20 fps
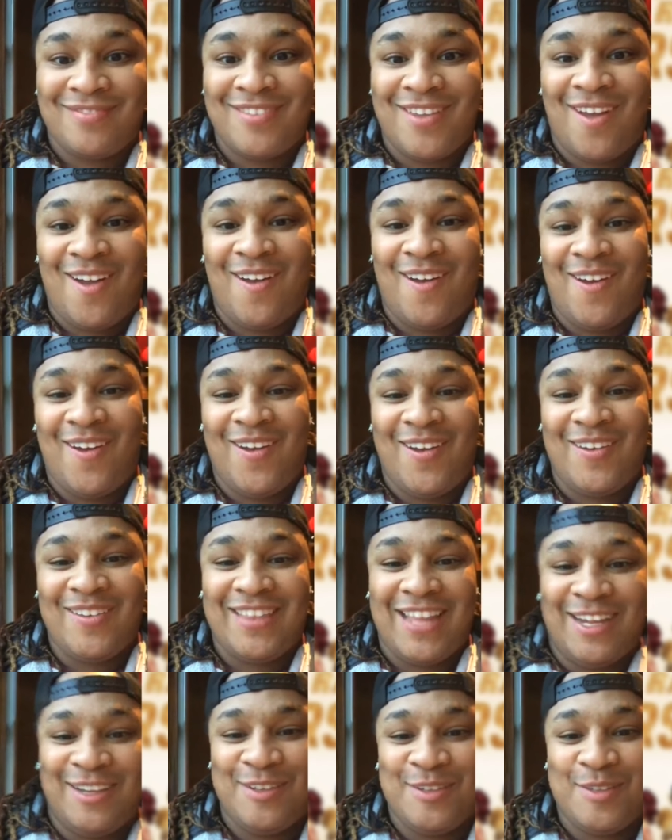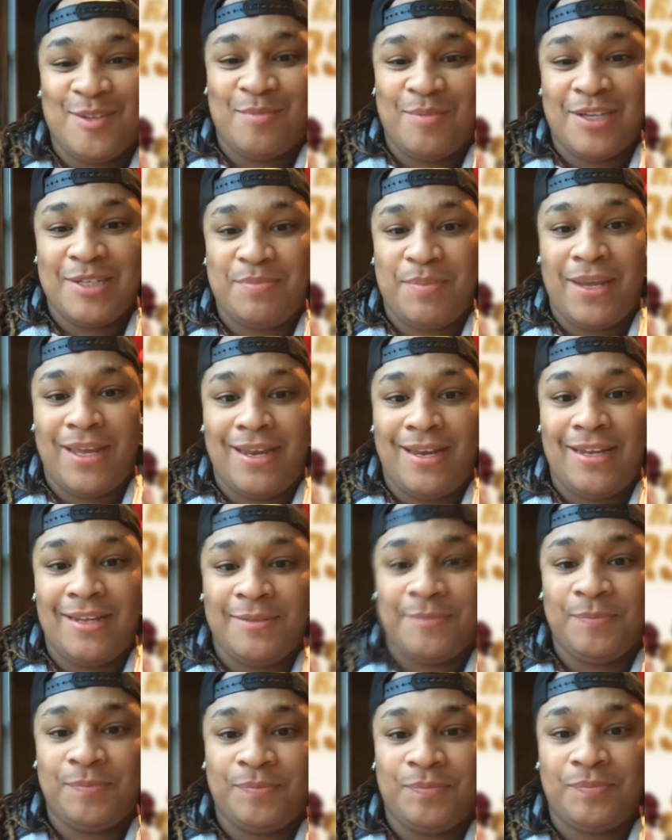Aw, thank you so much, Penny.
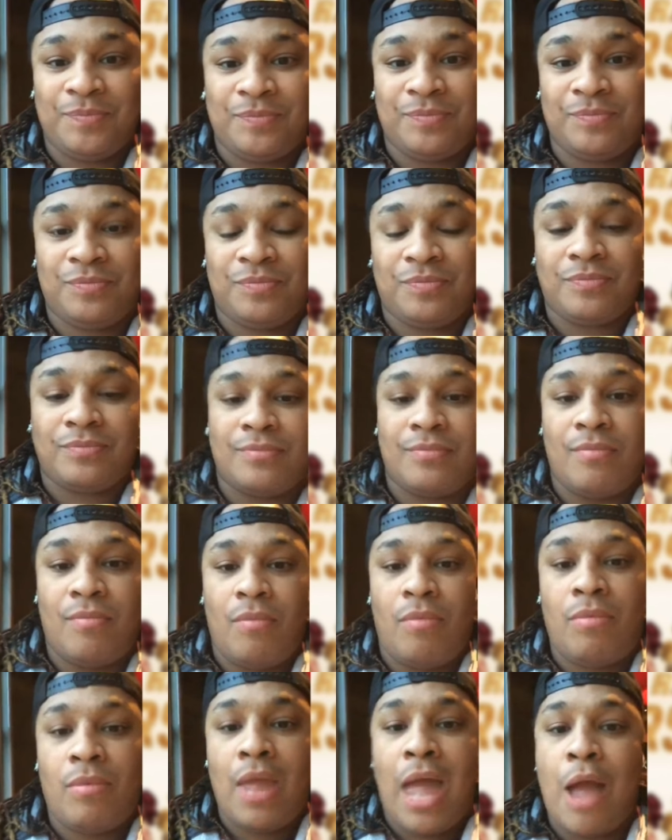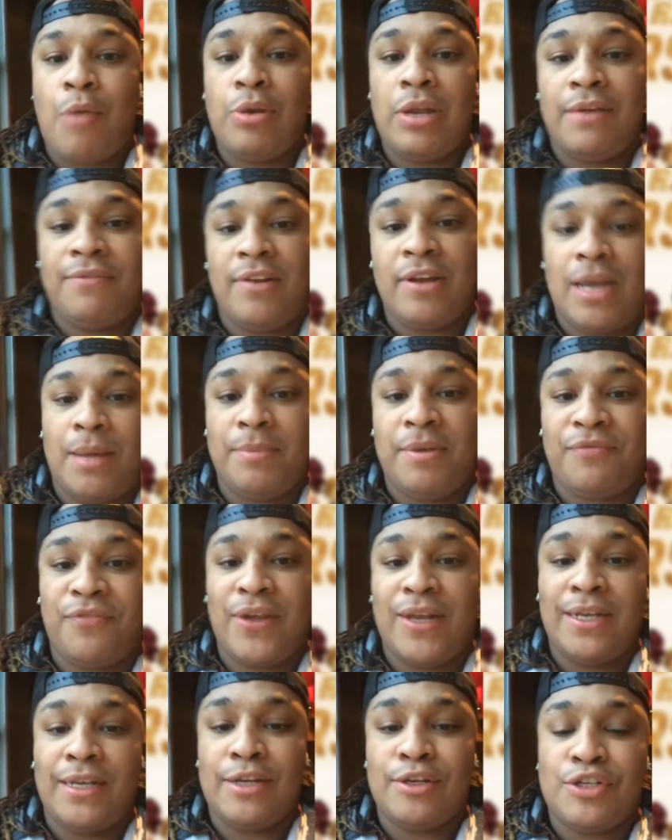I would love to come to
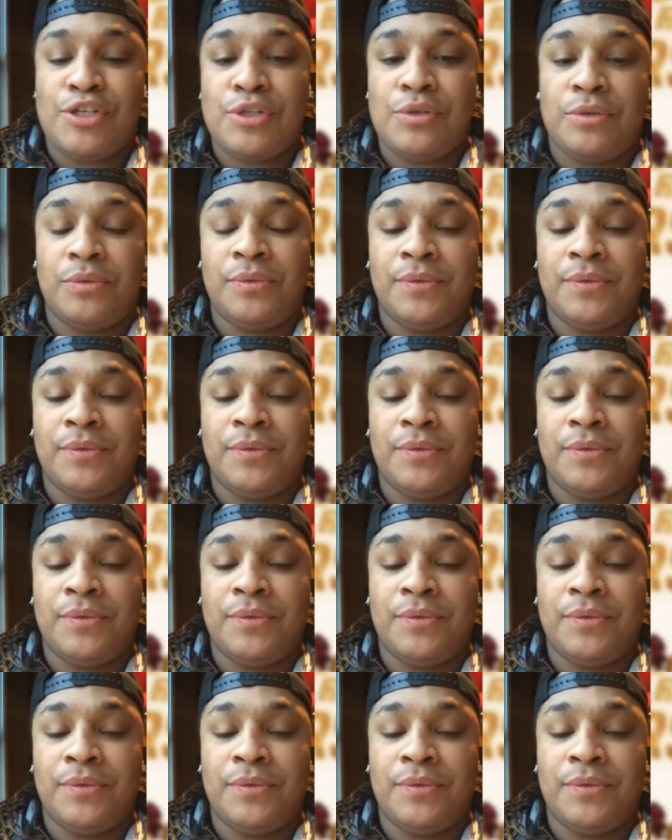Finland too.